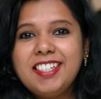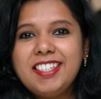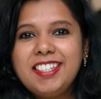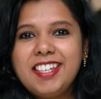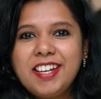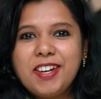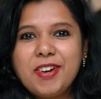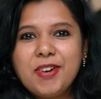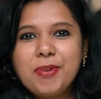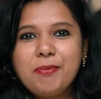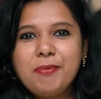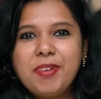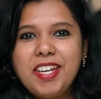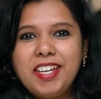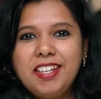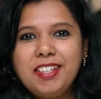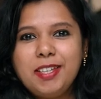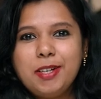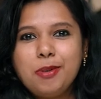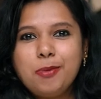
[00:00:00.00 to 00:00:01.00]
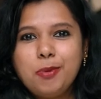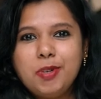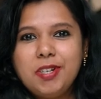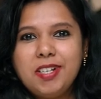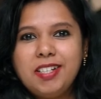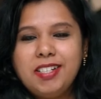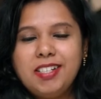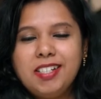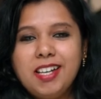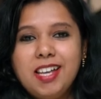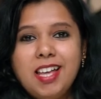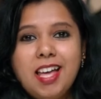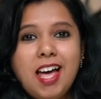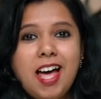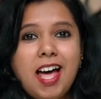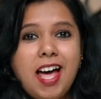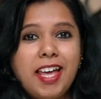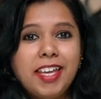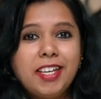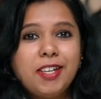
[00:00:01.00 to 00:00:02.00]
economy in the world.
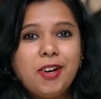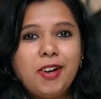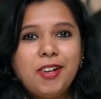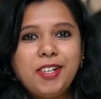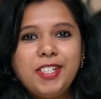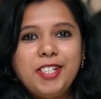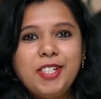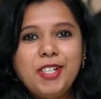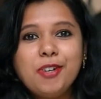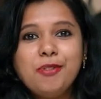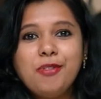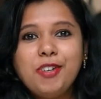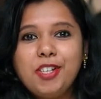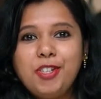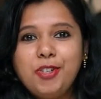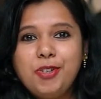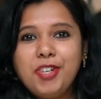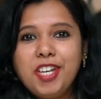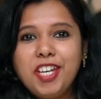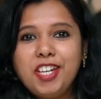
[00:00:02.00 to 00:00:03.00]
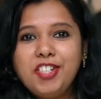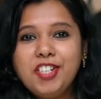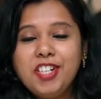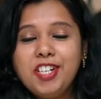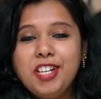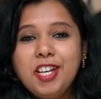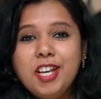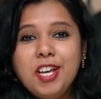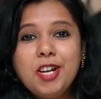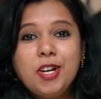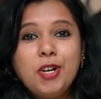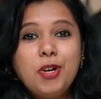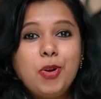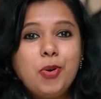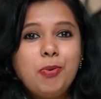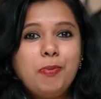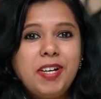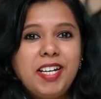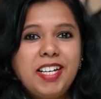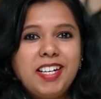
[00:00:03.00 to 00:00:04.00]
High quality of education,
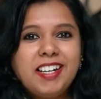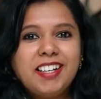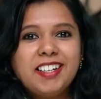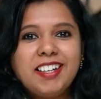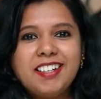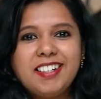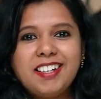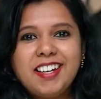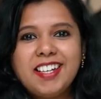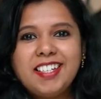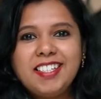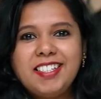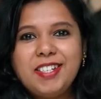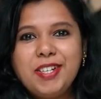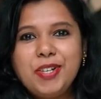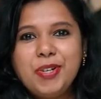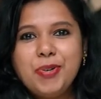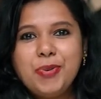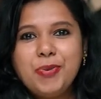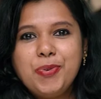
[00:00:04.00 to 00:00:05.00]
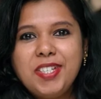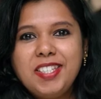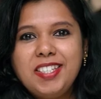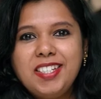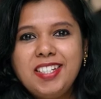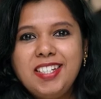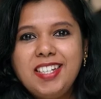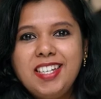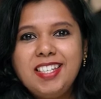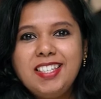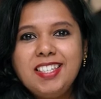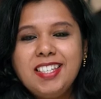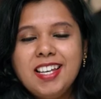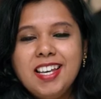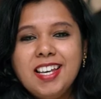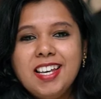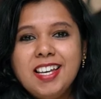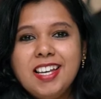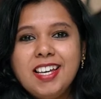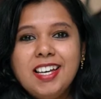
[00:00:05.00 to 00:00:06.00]
globally recognized universities,
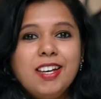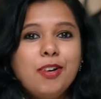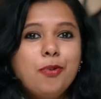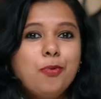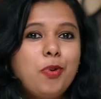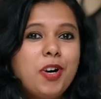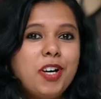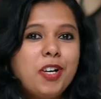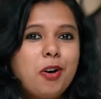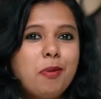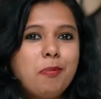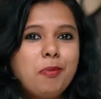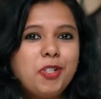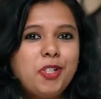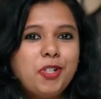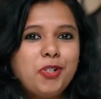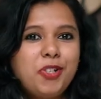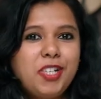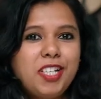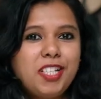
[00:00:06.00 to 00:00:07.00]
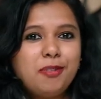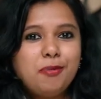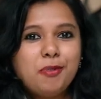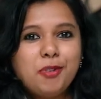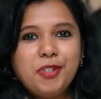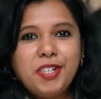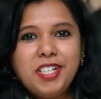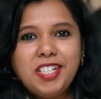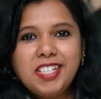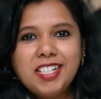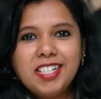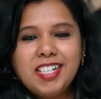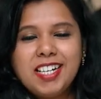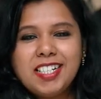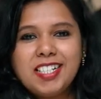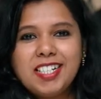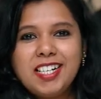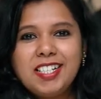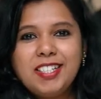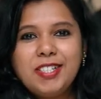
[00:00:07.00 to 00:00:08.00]
work opportunities for
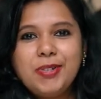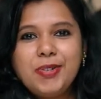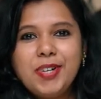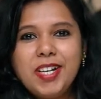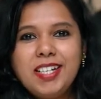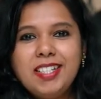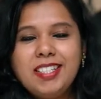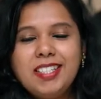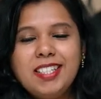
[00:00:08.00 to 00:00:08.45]
international students,